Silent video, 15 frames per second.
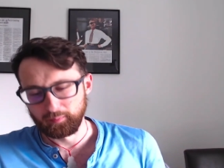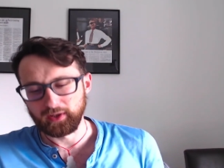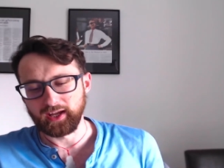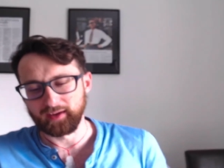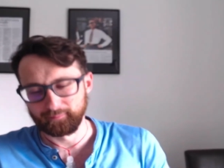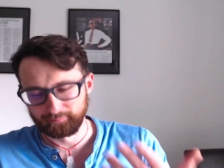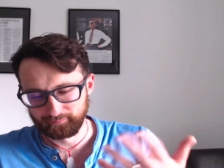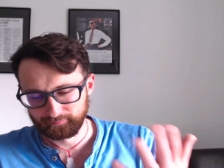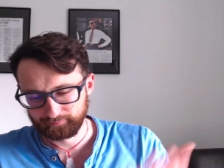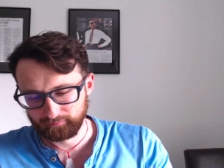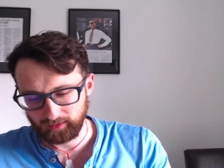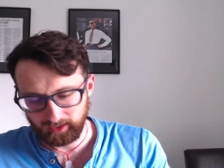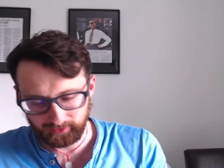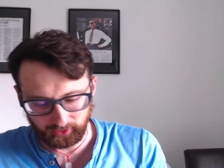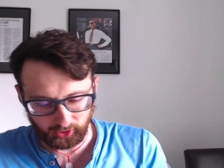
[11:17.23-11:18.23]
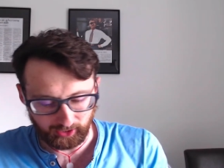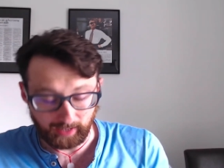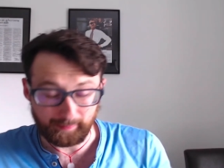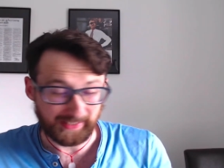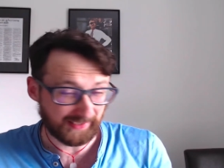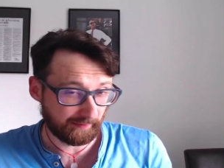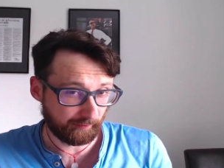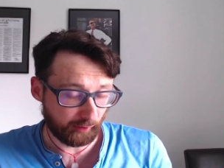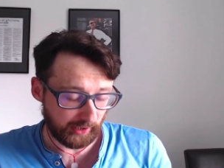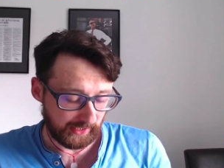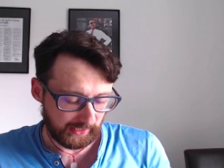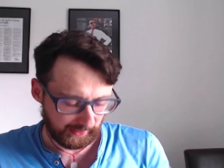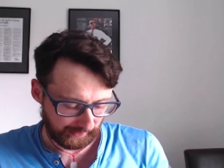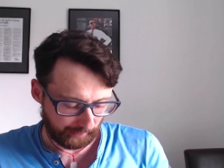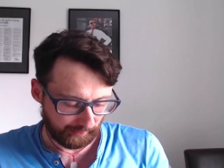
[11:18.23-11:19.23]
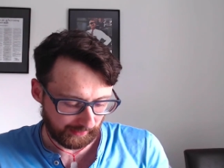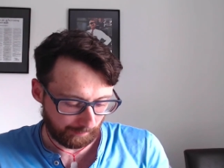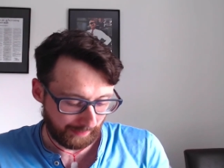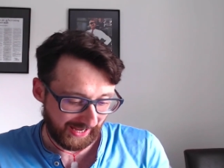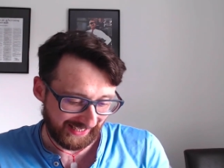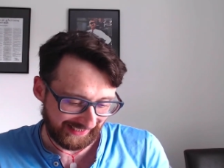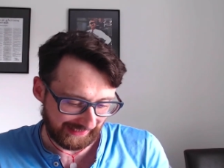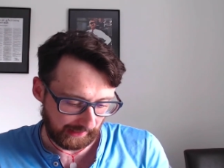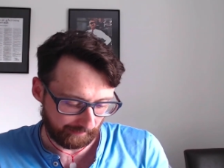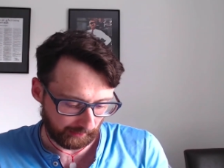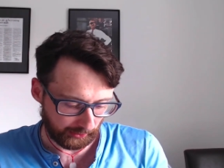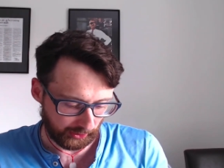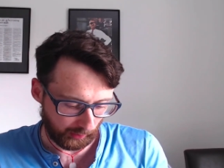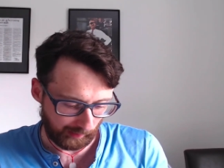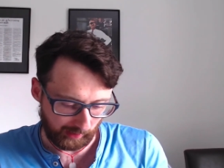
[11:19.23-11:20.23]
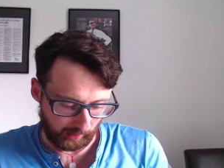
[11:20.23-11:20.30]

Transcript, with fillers: but yeah, it's a good app. It's free. There is a paid level to it.